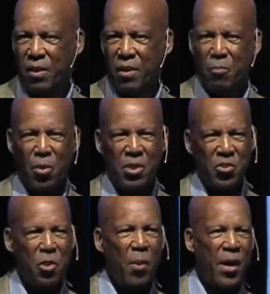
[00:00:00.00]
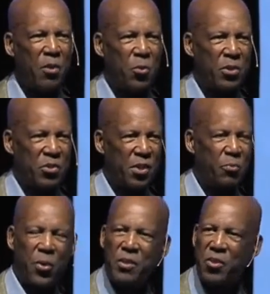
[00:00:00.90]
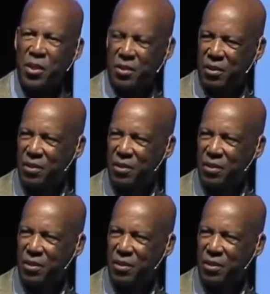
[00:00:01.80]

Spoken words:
Bart Giamatti was then president.